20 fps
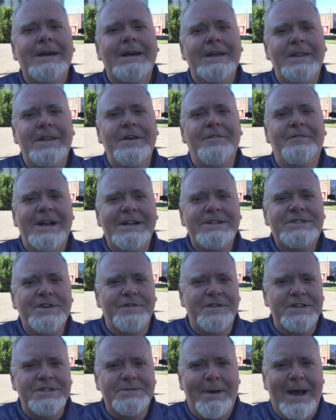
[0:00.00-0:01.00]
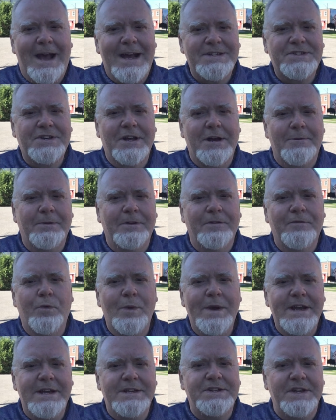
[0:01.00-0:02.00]
The events of this past couple of
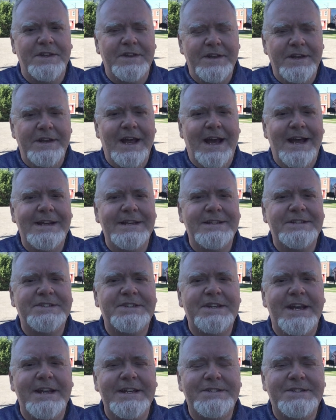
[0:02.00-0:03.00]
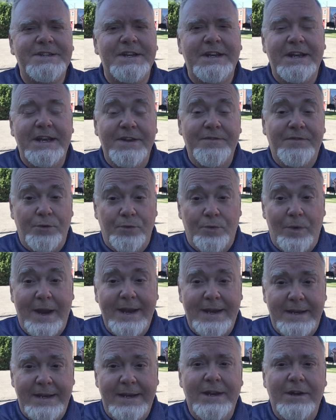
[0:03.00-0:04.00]
weeks in the United States and even
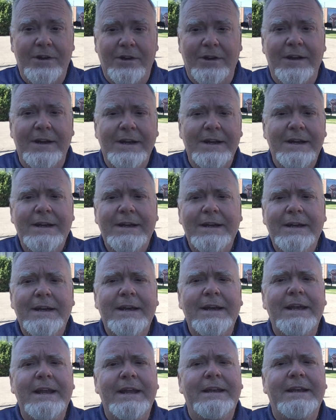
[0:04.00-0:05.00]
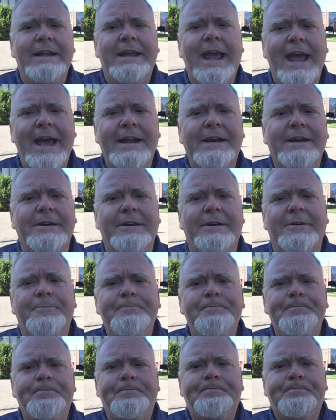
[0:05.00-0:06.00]
right here in Canada
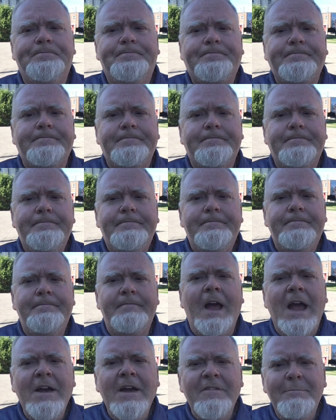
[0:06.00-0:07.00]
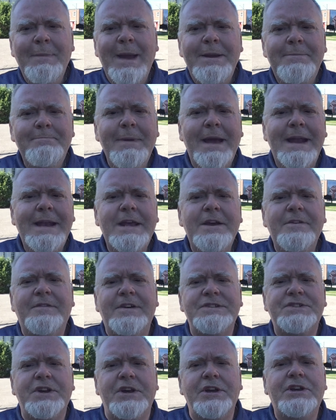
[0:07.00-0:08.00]
have made many of
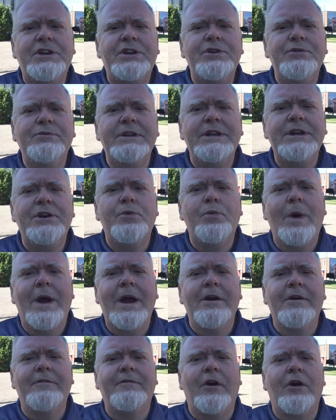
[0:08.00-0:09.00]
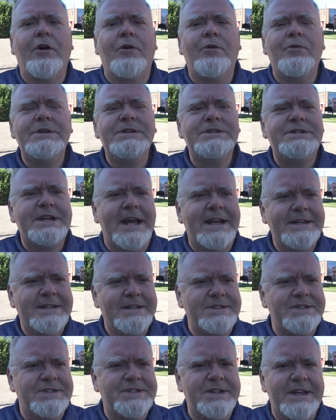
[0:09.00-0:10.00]
us acutely aware of our own
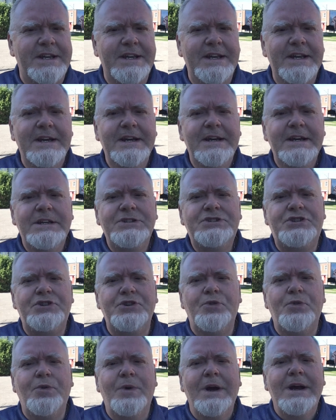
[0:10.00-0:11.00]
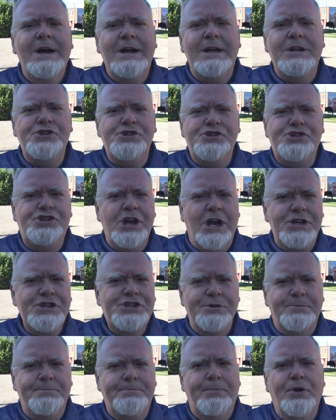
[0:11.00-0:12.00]
tendency to judge
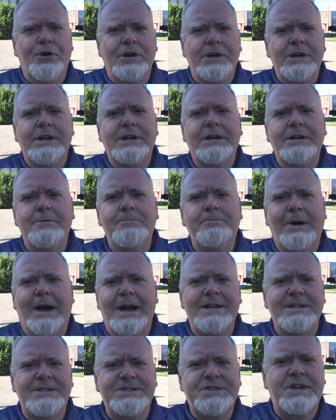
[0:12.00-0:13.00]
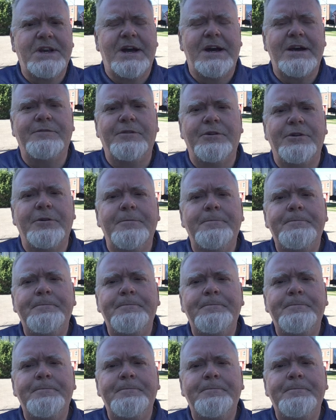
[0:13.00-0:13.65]
a book by its cover.